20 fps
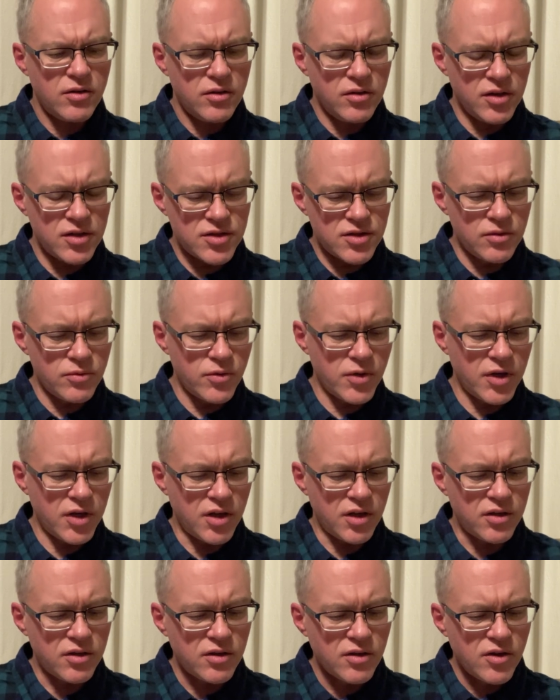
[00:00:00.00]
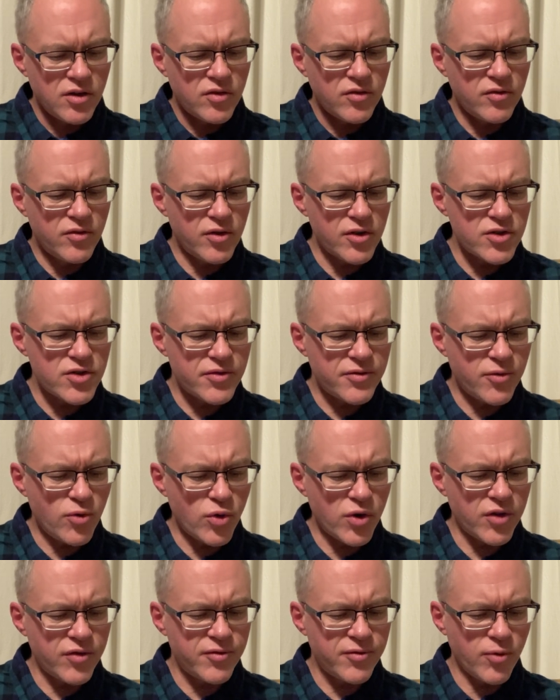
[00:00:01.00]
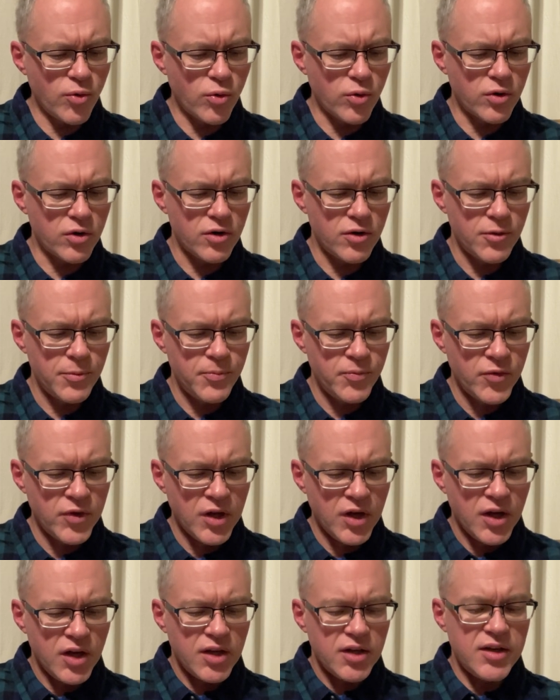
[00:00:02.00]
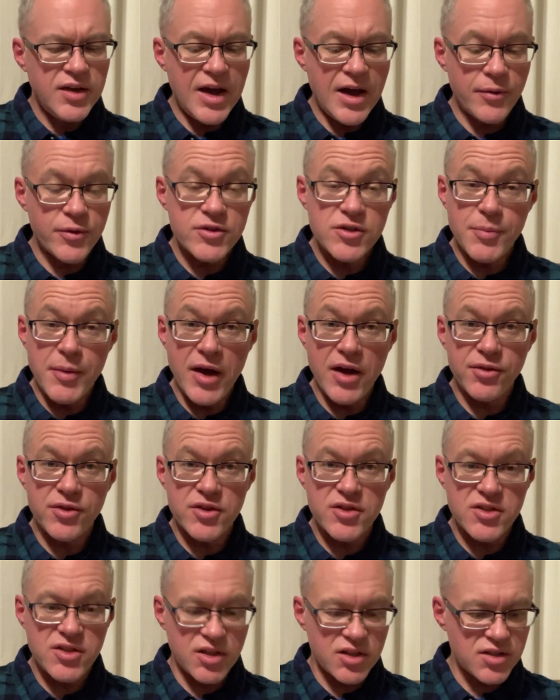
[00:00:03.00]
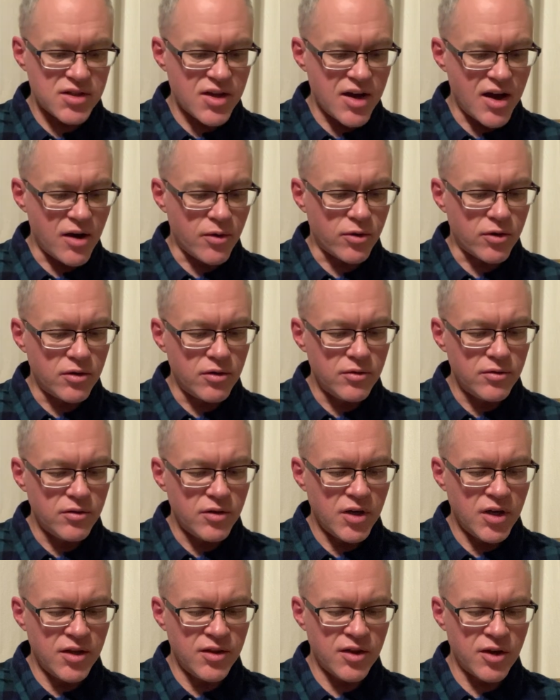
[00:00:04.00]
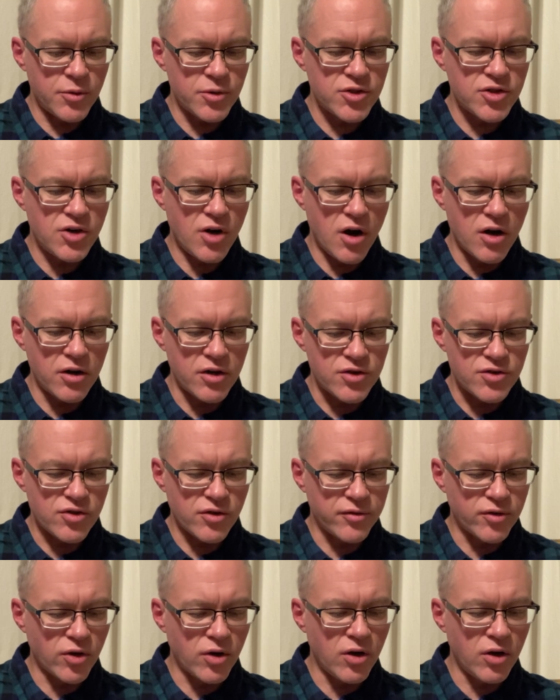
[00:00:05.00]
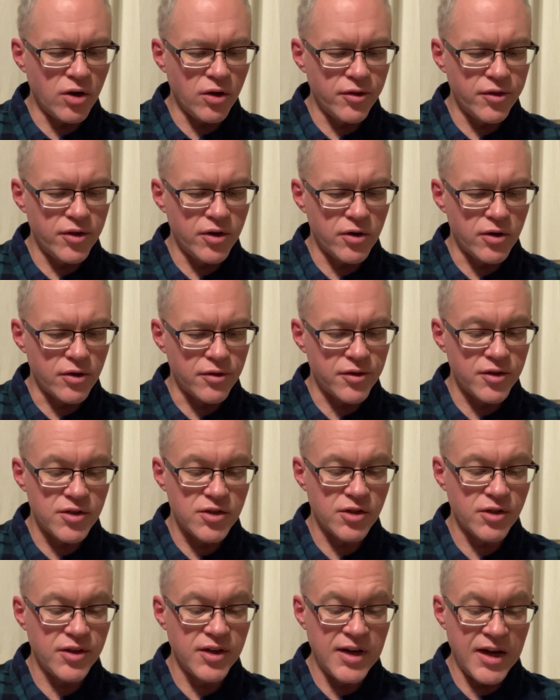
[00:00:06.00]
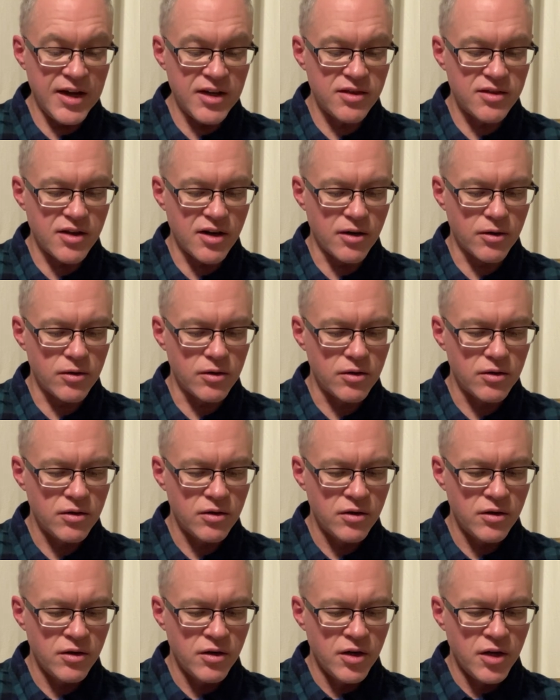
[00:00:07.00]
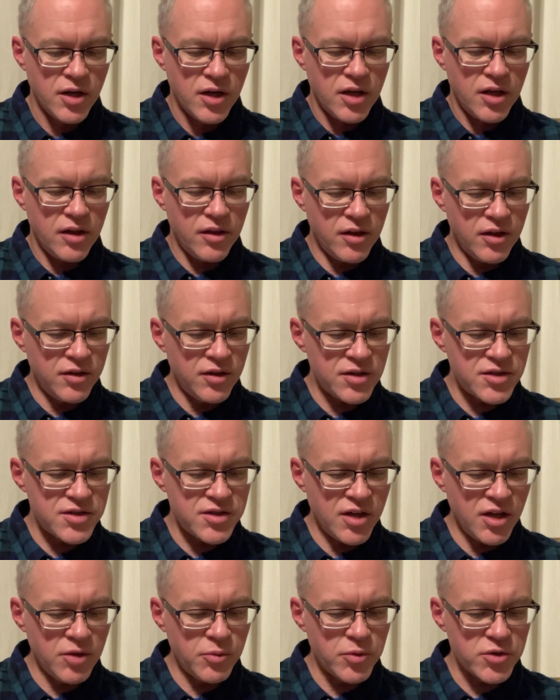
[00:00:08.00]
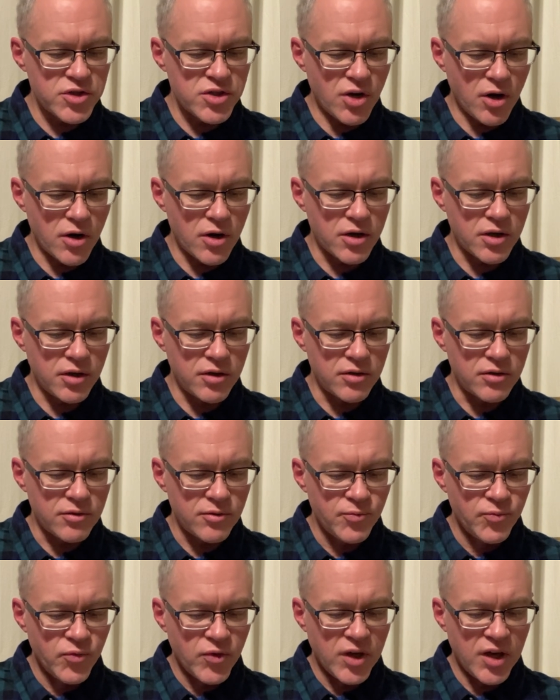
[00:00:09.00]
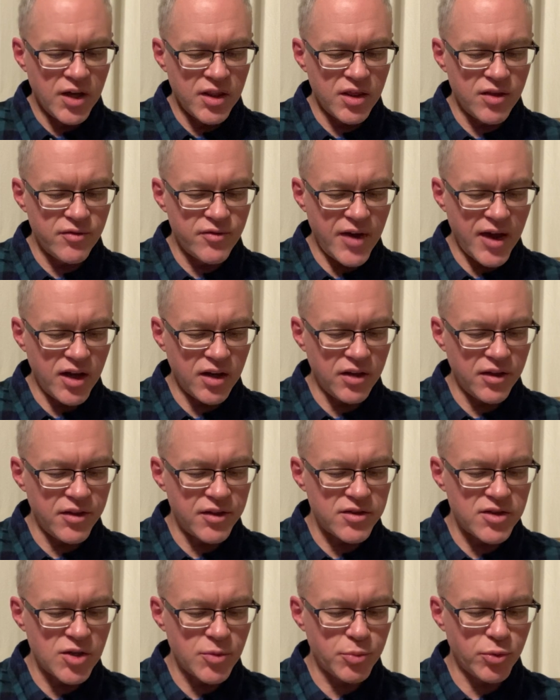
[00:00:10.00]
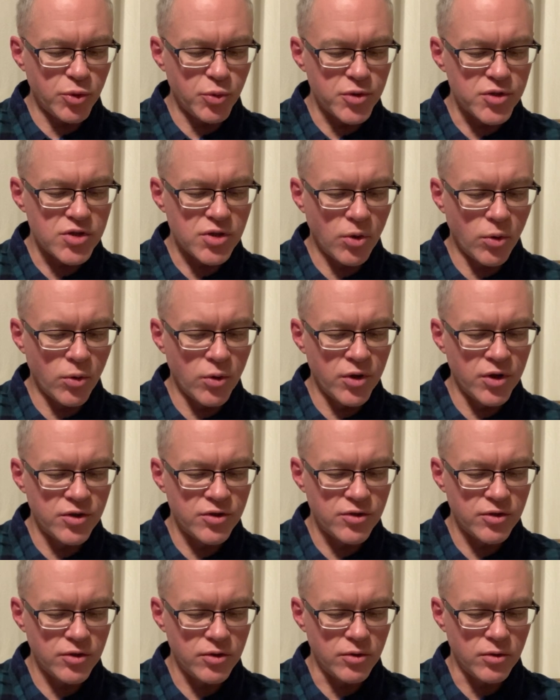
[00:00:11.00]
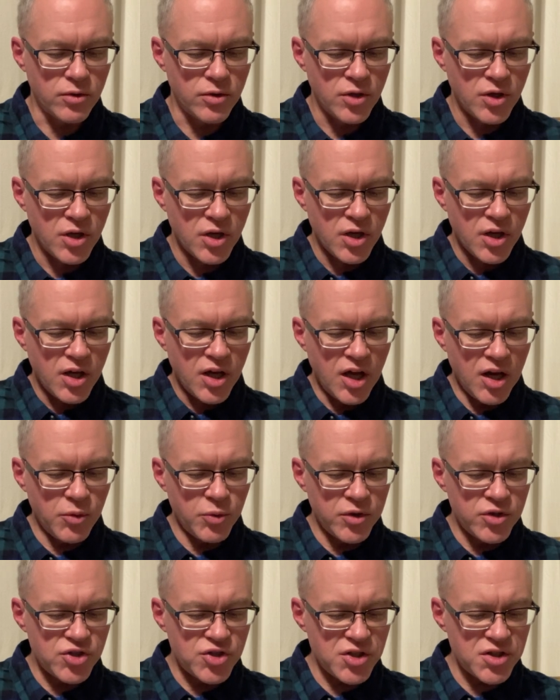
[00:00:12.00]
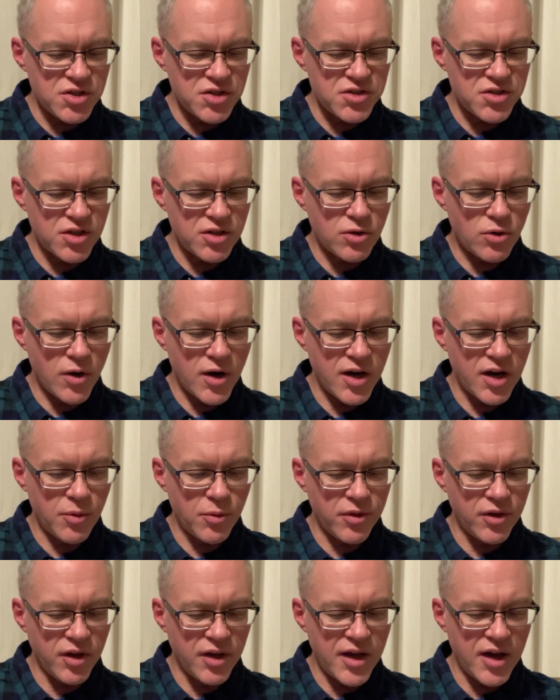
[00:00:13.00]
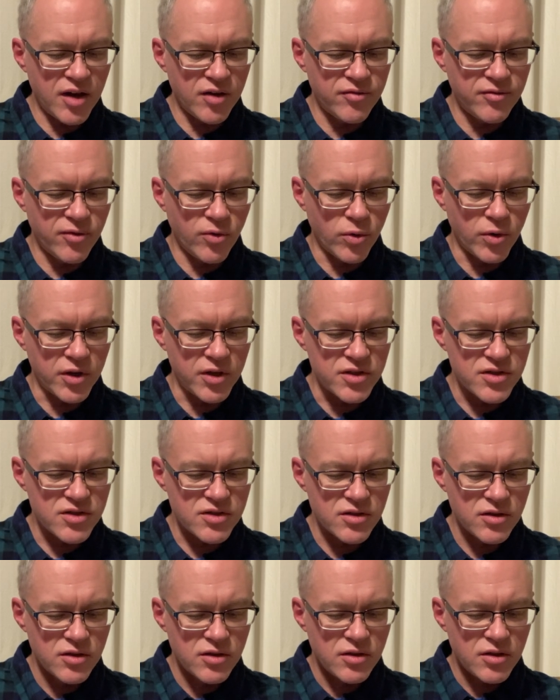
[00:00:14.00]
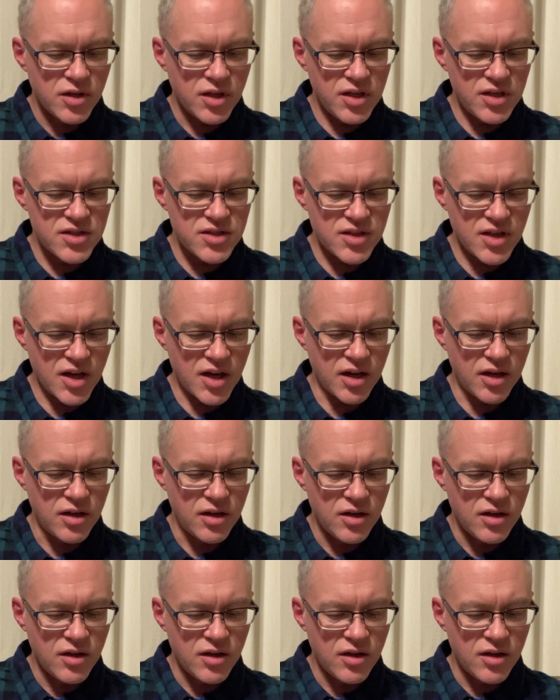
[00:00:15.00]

Let's read it. Verse 44. Now it was about the sixth hour, and there was darkness over all the earth until the ninth hour. Then the sun was darkened, and the veil of the temple was torn in two. And when Jesus had cried out with a loud voice, he said,